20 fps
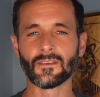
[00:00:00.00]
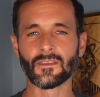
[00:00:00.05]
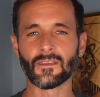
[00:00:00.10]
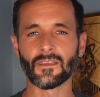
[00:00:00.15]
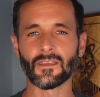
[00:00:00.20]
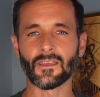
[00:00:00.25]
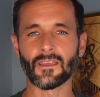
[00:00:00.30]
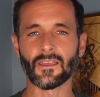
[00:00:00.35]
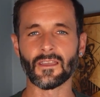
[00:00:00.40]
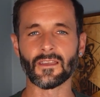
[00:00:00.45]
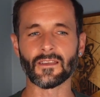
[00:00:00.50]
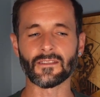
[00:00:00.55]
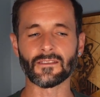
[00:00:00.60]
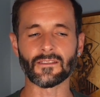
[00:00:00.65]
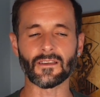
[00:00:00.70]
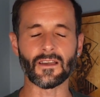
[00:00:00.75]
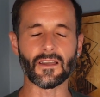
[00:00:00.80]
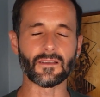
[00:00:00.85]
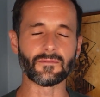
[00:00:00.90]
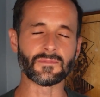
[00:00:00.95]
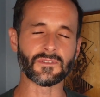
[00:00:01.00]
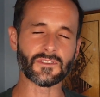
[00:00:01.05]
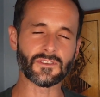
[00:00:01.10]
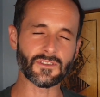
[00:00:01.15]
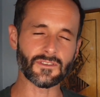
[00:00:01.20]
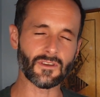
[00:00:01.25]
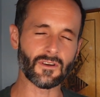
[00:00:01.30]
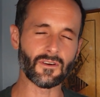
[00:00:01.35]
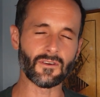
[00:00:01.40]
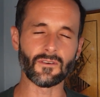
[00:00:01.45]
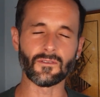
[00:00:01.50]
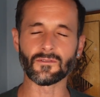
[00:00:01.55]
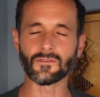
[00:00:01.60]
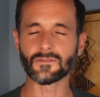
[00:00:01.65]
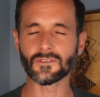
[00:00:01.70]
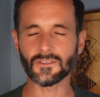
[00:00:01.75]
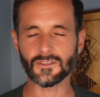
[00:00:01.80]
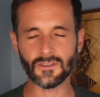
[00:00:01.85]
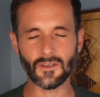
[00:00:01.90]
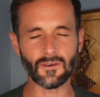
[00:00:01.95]
And I'm so
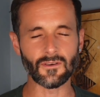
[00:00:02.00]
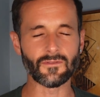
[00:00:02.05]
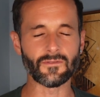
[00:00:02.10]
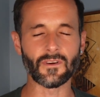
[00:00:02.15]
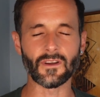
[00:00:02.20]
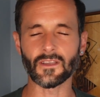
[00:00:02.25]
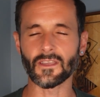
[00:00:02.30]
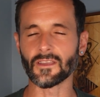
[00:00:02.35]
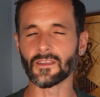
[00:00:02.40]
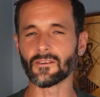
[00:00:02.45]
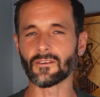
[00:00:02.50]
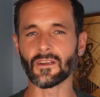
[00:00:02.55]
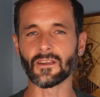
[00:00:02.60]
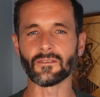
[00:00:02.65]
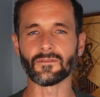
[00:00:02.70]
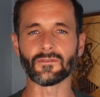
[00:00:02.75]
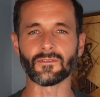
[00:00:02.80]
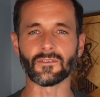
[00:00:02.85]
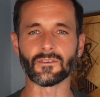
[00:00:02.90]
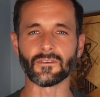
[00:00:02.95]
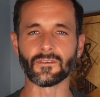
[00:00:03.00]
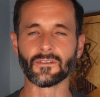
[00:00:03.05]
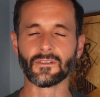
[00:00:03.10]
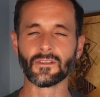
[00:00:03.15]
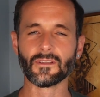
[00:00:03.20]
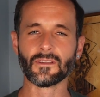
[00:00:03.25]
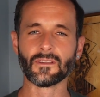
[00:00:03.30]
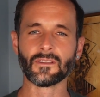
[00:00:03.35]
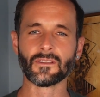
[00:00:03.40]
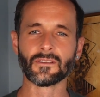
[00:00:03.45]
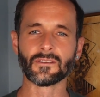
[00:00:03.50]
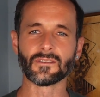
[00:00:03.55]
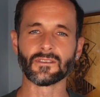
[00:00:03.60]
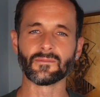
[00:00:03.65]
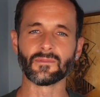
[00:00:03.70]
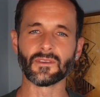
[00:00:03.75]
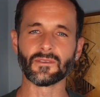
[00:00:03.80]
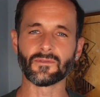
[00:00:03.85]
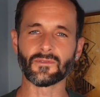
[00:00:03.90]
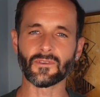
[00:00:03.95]
fucking grateful to
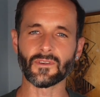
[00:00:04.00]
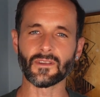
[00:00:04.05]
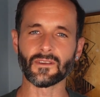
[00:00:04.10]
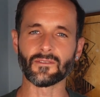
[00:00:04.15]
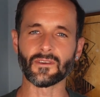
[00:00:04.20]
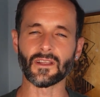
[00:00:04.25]
be free of it.